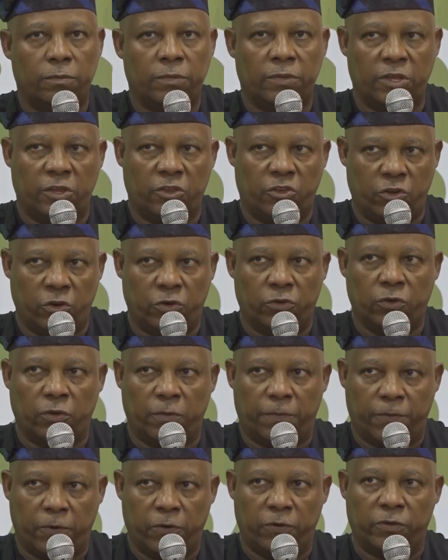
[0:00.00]
the
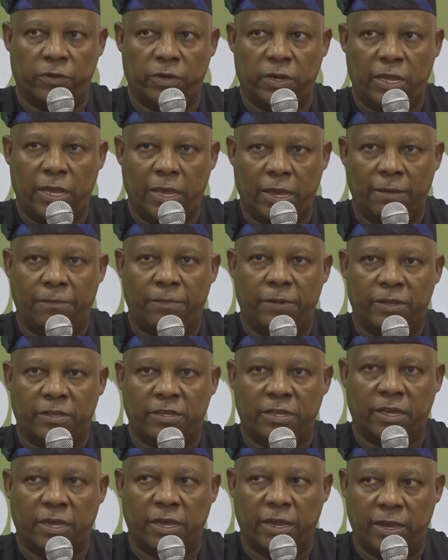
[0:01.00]
jigsaw puzzle,
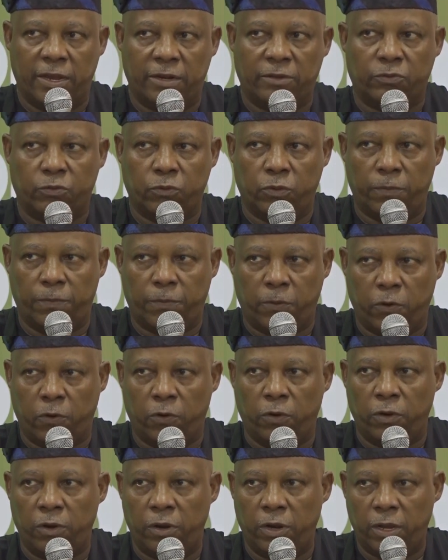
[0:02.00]
everything else will
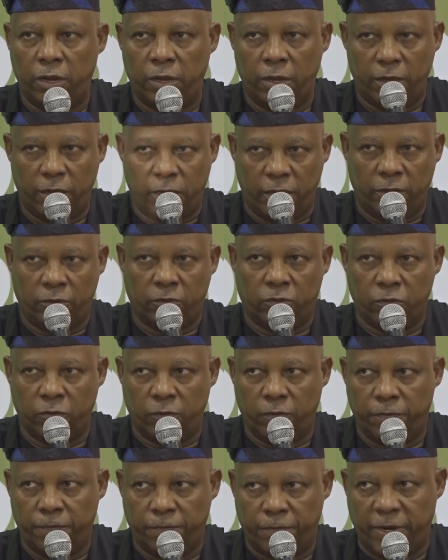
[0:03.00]
fall
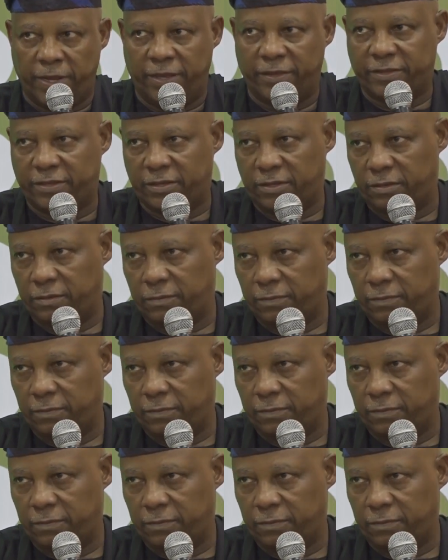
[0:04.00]
into place.